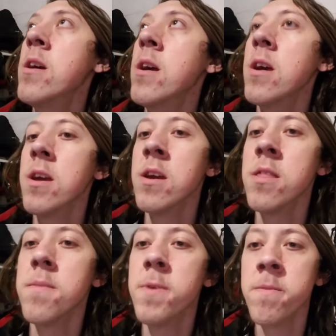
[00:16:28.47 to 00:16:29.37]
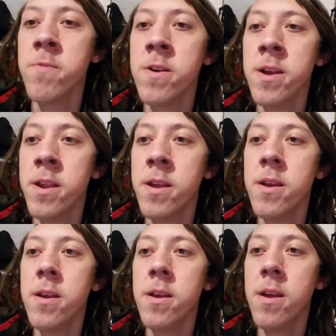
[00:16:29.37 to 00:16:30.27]
And the big blind
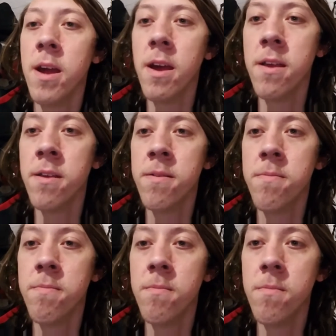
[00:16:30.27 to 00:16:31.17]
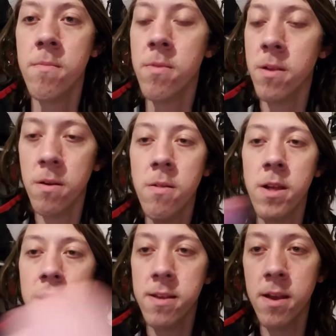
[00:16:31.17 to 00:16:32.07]
has, like
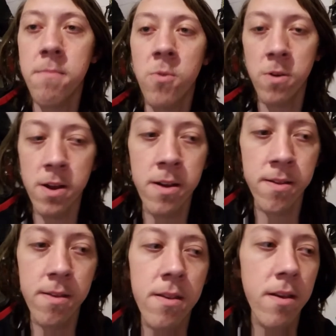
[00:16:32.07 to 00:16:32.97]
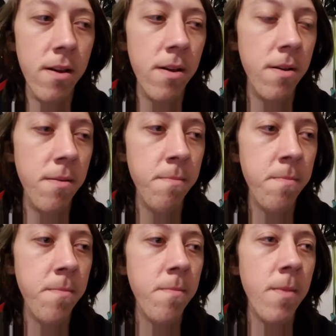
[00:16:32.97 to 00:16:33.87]
I said, more nuts,
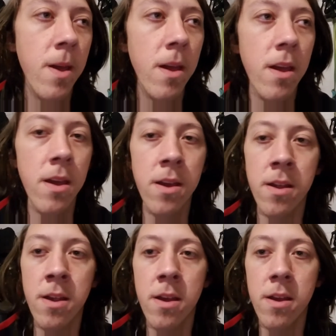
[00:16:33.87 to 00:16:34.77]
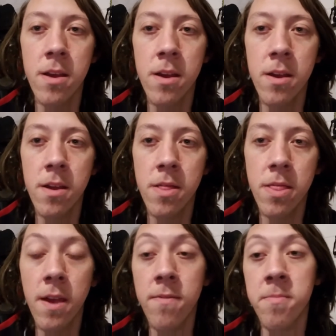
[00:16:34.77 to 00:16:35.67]
and they
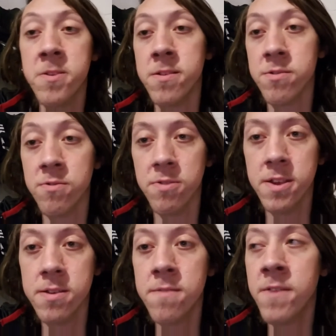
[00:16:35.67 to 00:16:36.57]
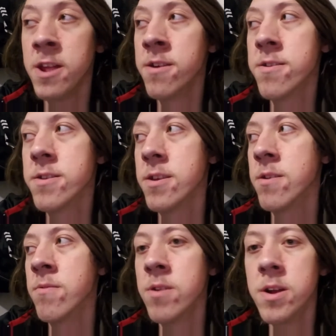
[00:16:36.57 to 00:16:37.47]
have the positional disadvantage. So
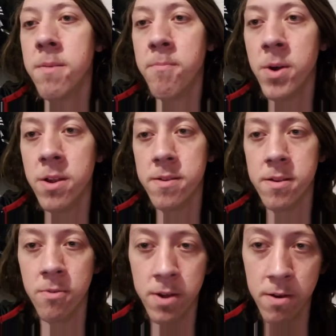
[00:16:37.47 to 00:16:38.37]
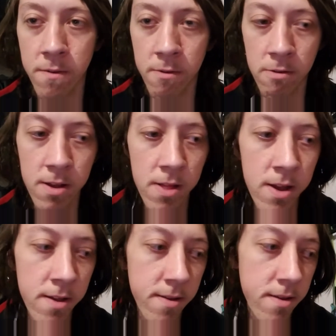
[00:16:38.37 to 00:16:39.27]
button is going to over
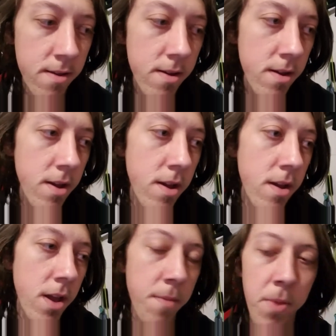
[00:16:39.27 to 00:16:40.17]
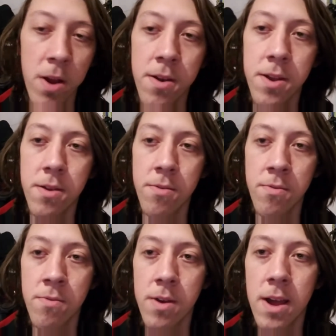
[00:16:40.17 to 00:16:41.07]
realize compared to
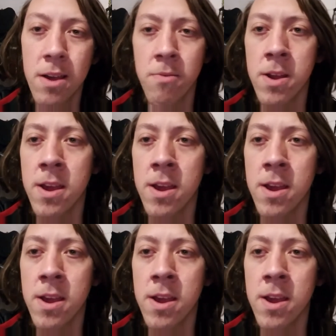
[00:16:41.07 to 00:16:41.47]
equity.